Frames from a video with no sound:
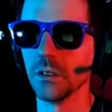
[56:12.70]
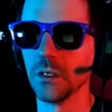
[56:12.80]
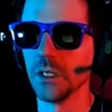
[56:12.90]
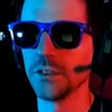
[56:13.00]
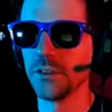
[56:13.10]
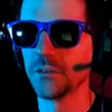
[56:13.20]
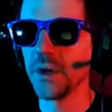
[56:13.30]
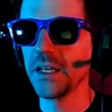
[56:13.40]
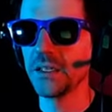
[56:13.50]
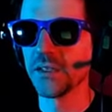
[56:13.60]
And to the
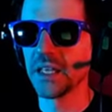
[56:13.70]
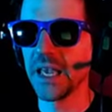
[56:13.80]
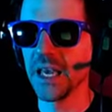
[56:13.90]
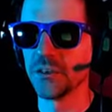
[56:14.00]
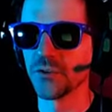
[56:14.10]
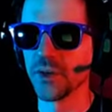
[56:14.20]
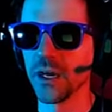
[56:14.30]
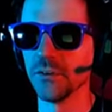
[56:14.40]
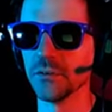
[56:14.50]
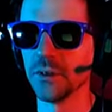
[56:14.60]
right is the cannon
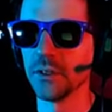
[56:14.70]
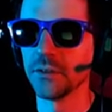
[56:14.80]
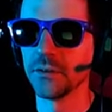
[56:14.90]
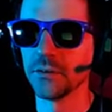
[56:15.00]
travel, right?